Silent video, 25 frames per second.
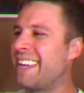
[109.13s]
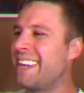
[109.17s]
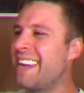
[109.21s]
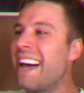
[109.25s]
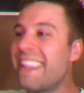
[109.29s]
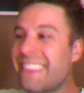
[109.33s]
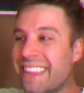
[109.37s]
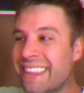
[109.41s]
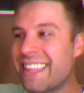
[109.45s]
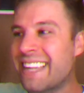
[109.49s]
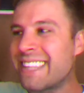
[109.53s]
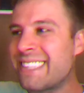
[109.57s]

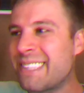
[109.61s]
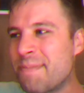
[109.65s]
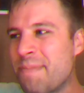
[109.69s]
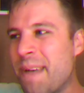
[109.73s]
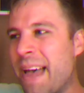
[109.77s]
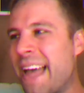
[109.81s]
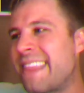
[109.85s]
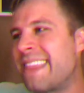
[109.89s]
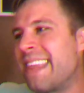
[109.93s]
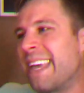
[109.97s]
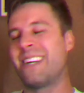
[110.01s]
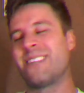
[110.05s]
Not that that's a
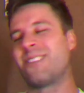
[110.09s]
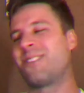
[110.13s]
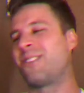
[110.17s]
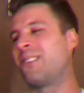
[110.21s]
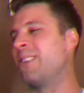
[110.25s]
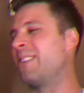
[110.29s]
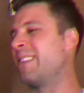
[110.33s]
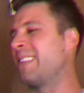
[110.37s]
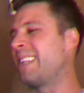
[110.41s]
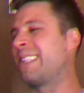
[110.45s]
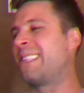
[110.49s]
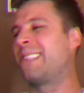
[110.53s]
bad thing. As
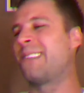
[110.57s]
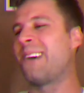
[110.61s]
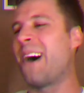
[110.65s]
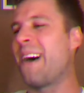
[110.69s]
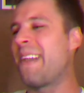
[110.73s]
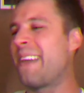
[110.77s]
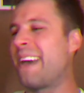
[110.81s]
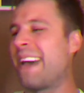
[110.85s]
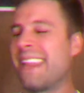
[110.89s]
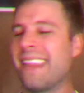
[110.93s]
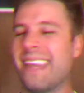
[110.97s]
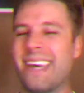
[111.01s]
soon as I saw
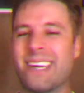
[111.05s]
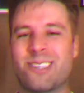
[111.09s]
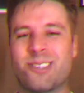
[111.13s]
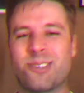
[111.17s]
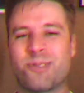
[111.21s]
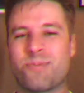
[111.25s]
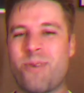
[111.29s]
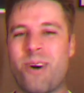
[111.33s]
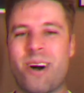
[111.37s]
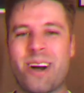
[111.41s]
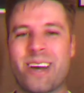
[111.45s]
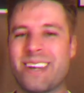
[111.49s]
that,
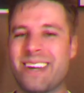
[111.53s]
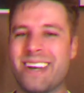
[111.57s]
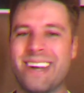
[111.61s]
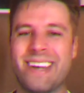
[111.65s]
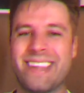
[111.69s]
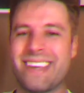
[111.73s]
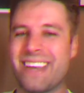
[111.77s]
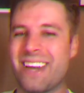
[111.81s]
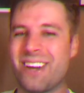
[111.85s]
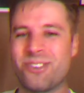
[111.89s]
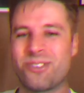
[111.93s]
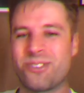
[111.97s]
just walking into
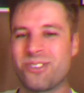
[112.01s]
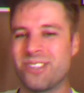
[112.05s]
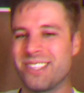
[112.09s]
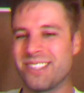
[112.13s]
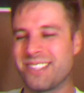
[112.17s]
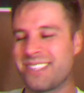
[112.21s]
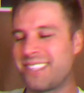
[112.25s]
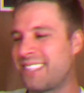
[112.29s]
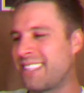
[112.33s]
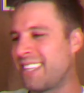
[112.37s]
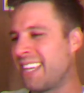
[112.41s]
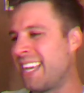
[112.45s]
the
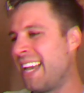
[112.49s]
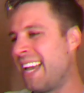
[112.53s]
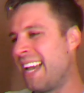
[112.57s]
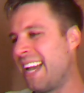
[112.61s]
entrance,